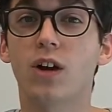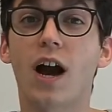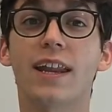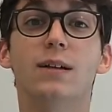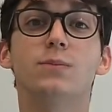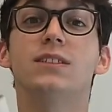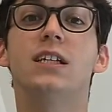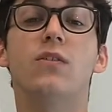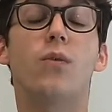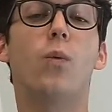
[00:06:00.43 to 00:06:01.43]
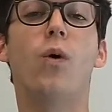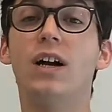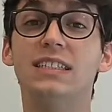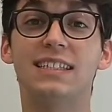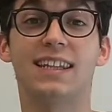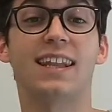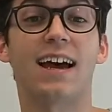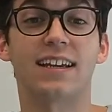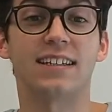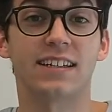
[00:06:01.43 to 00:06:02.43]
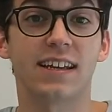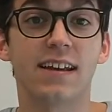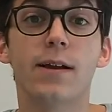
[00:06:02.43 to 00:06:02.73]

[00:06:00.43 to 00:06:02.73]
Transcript: God Himself was light,